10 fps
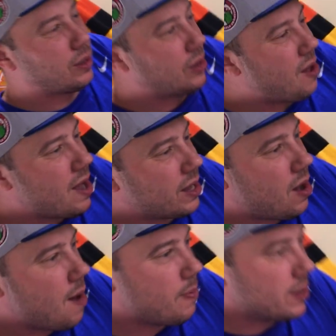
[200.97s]
a lot of
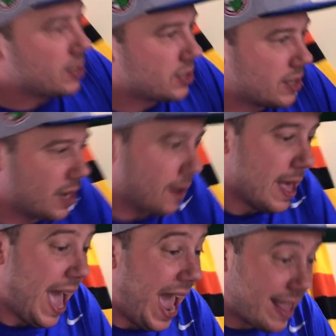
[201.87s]
competition here.
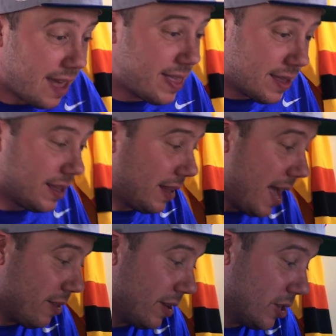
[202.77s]
And I think the
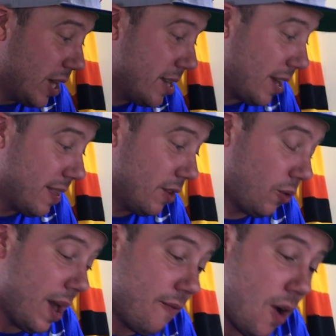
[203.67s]
lines are going to change. I think
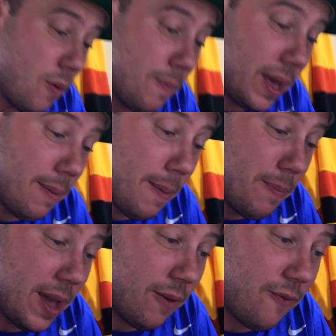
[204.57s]
Drefong will become a
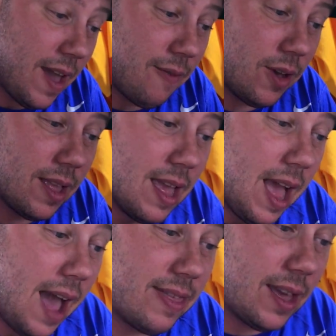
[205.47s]
bigger favorite.
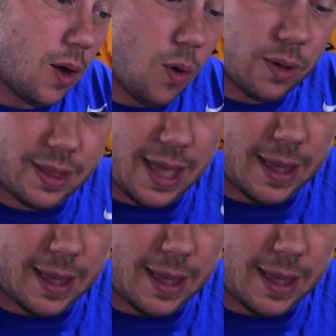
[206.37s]
I think a horse